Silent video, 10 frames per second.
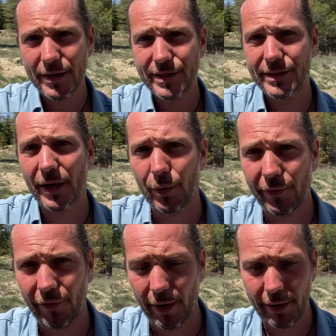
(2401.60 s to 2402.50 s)

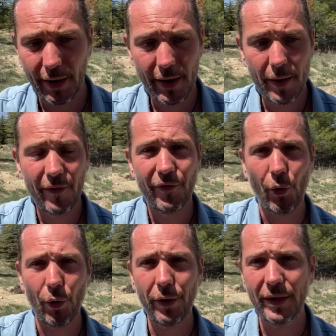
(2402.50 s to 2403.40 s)
sacrificed
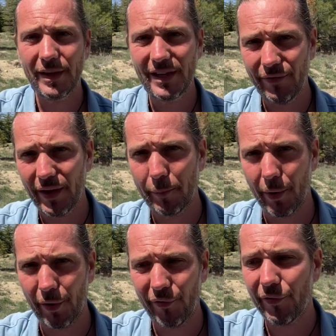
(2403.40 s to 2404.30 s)
for giving
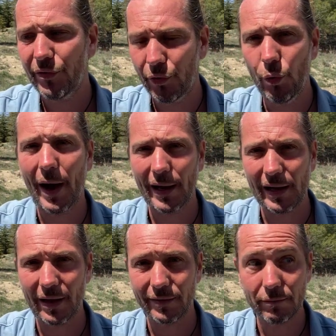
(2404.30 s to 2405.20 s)
birth to
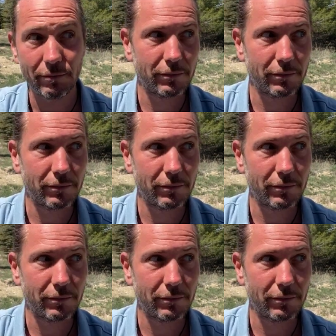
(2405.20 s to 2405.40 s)
Atlas.